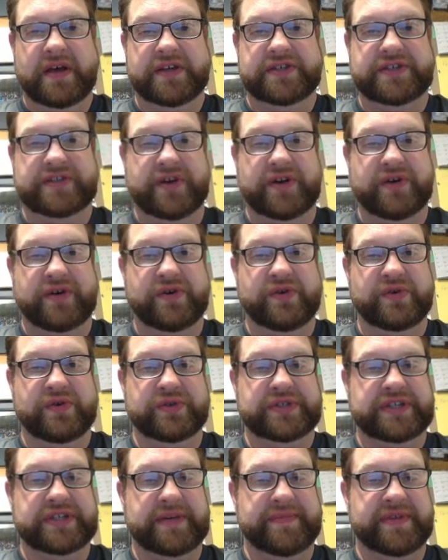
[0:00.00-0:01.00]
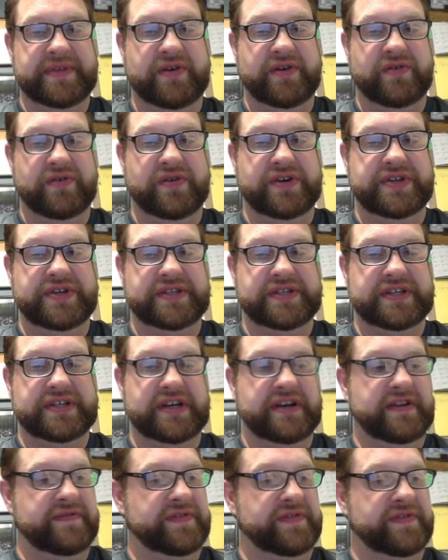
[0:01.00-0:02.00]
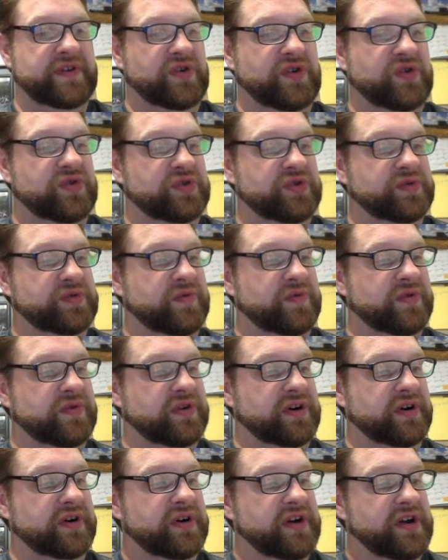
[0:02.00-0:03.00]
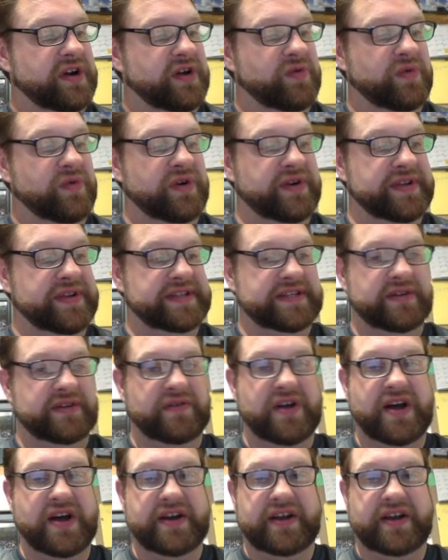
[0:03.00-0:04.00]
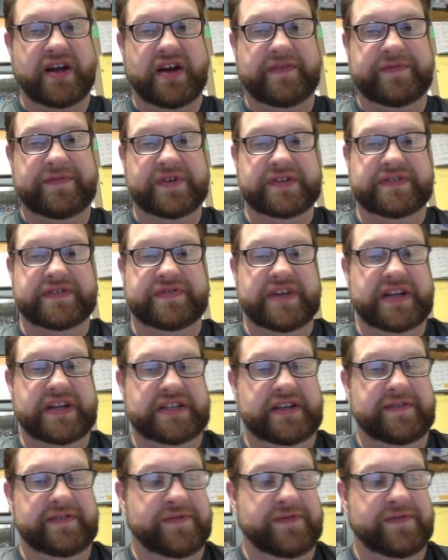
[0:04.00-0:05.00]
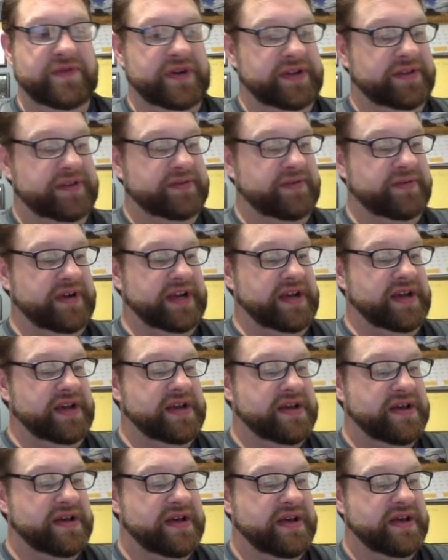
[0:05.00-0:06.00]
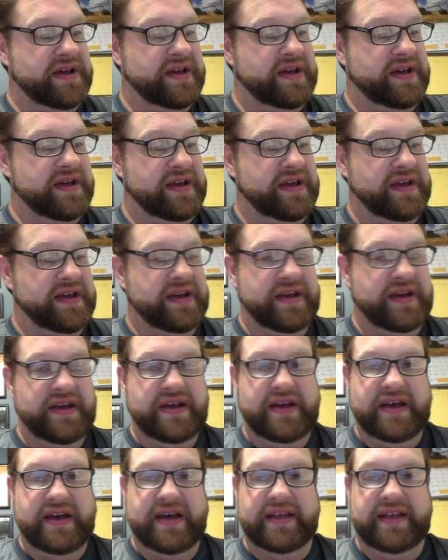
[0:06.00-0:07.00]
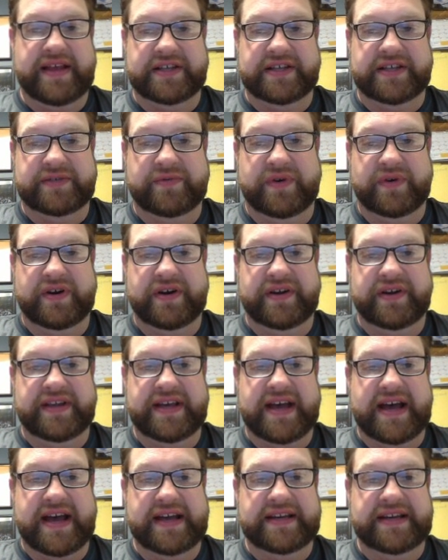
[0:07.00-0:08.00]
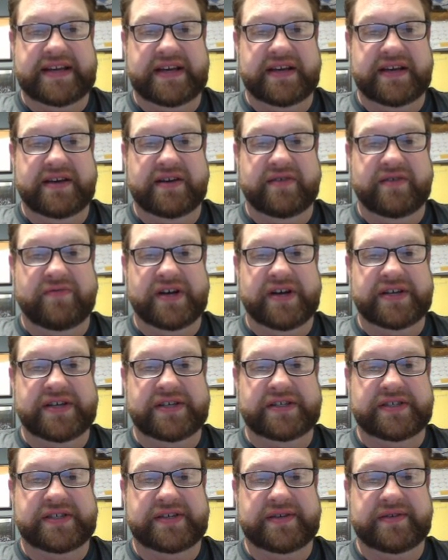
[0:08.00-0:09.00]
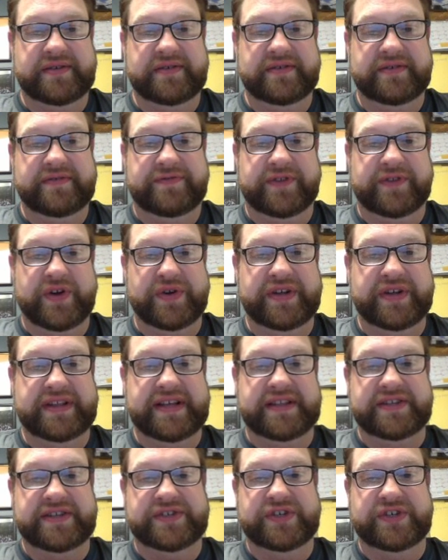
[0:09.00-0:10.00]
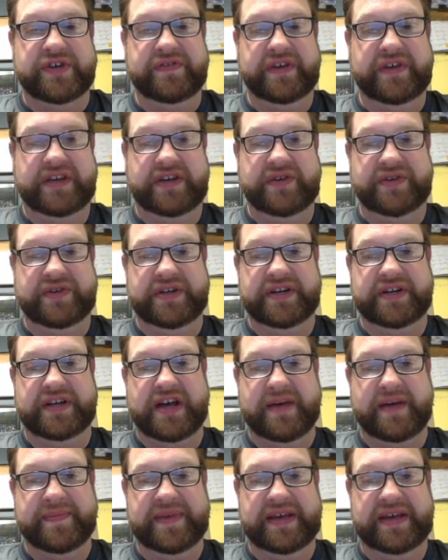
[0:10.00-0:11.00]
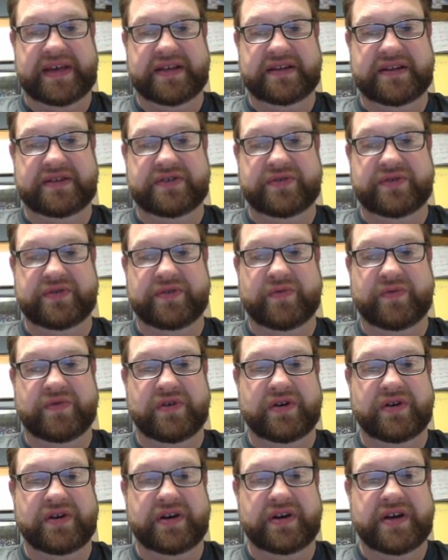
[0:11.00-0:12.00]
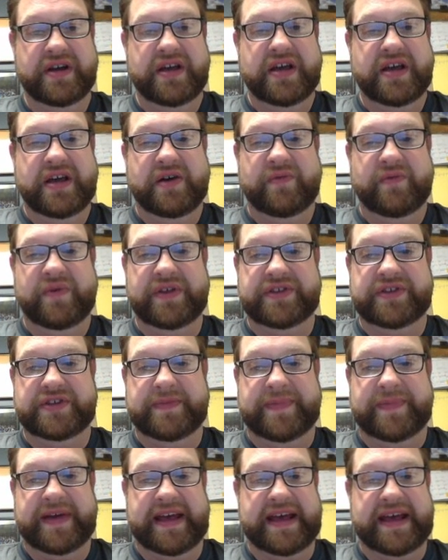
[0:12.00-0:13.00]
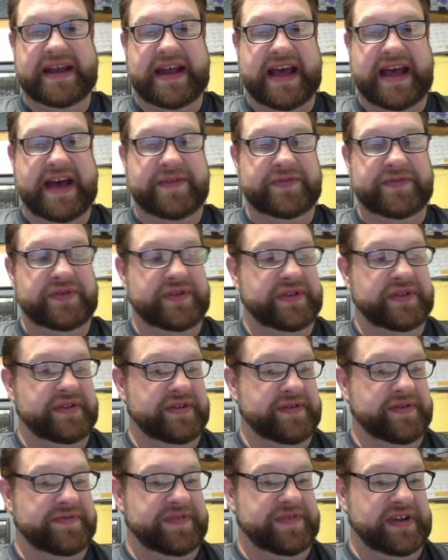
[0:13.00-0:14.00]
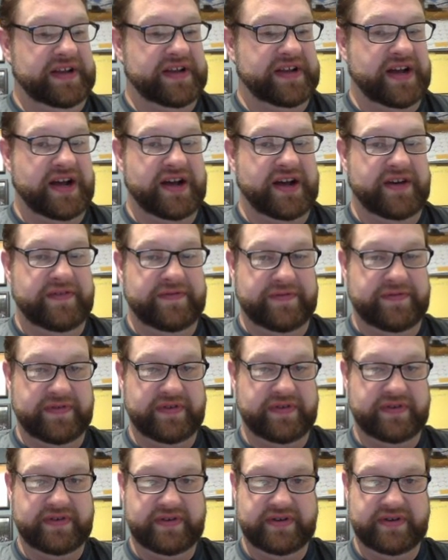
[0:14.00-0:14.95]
So some of the origins of the Cold War were the Tehran Conference of 1943, and that's where the idea was floated that the Soviet Union come into the war with Japan after the defeat of